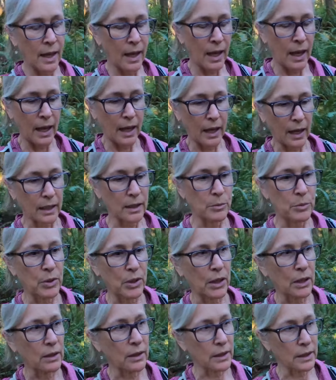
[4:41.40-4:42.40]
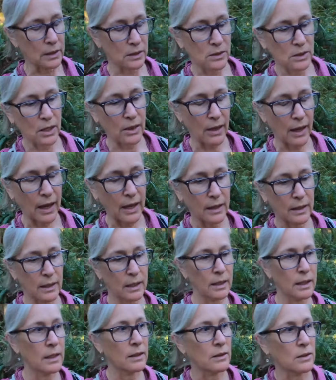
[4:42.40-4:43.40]
and I can put a link to that
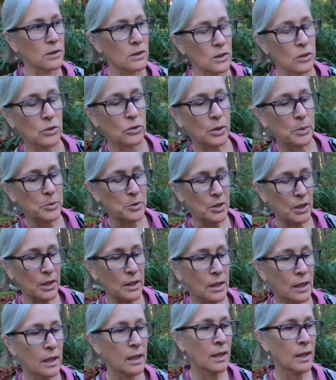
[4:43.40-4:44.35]
in the description.